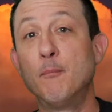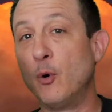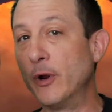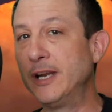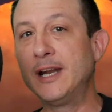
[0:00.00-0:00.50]

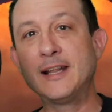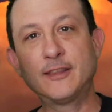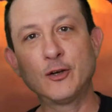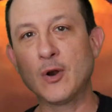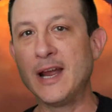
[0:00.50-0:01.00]
Point it
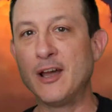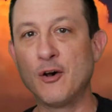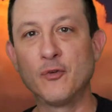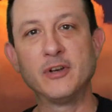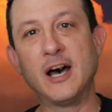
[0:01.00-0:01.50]
at the
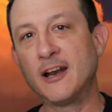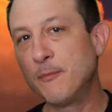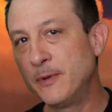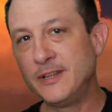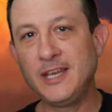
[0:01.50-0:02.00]
ground,
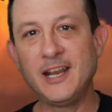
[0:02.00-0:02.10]
not up in